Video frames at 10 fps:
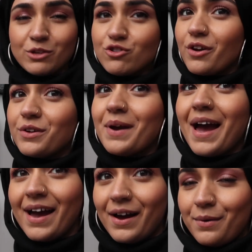to show you
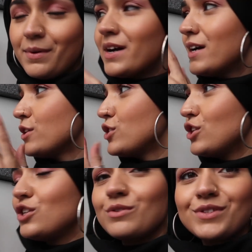how to
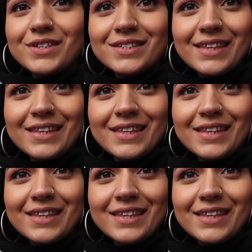use this